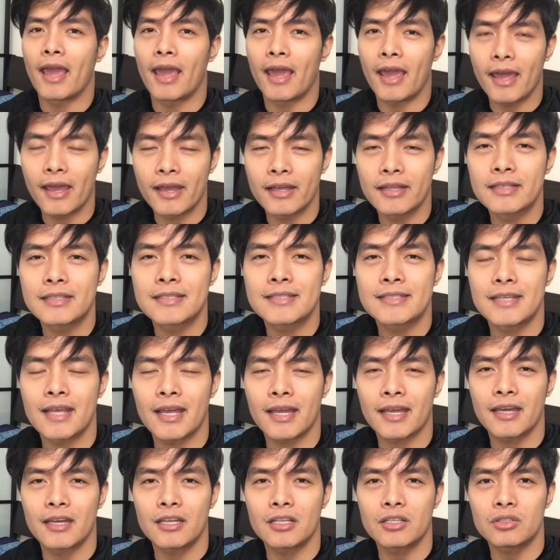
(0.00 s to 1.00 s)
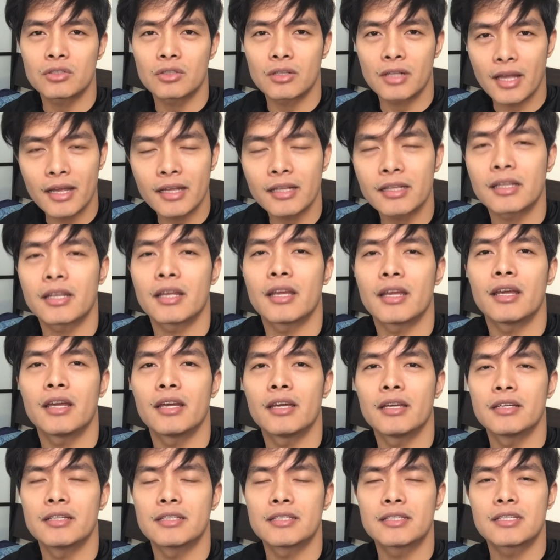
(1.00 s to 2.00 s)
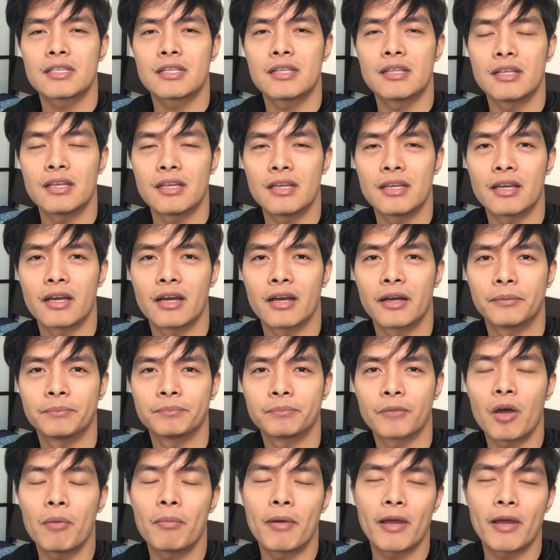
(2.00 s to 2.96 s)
And second to that is the oh,